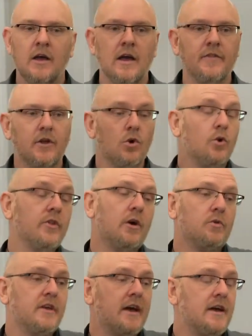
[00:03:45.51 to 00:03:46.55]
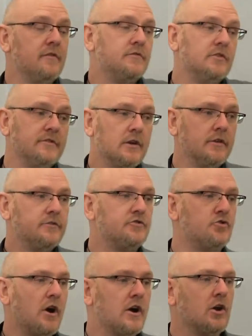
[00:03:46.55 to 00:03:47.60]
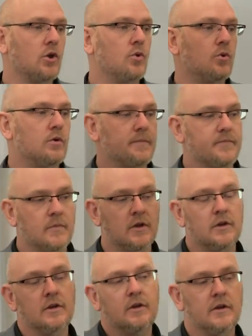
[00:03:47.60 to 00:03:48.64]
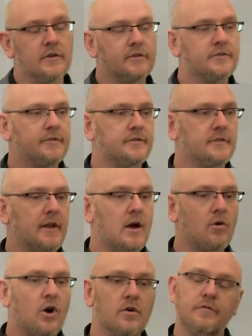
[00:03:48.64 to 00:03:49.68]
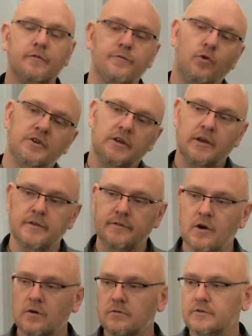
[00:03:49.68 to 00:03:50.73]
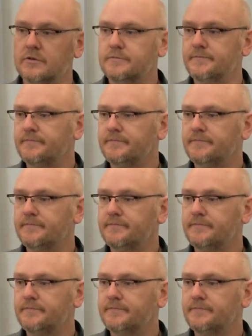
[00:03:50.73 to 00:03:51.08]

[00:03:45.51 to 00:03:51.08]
And the law that we have, New Zealand's drug law, is now over 40 years old.